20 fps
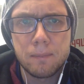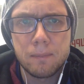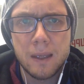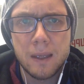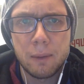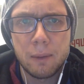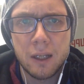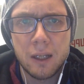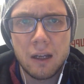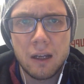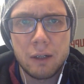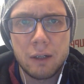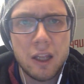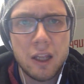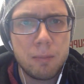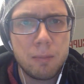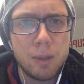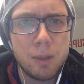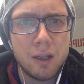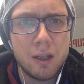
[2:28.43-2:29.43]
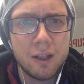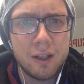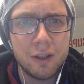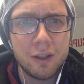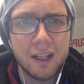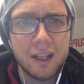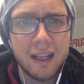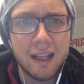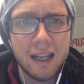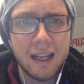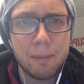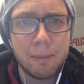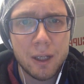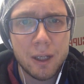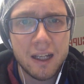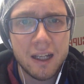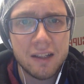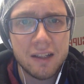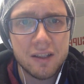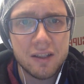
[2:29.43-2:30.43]
There we go, another blight on the game, I
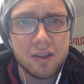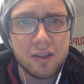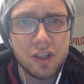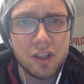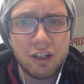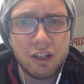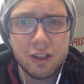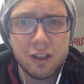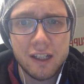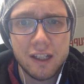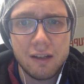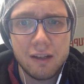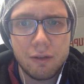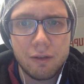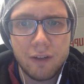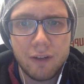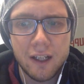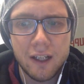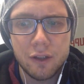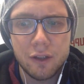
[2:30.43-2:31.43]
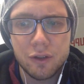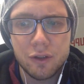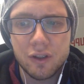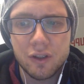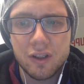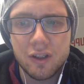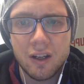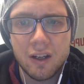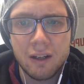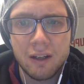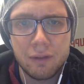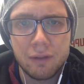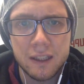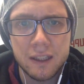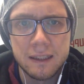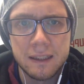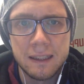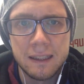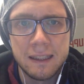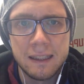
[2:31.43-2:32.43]
guess. Gerard Deulofeu's diving.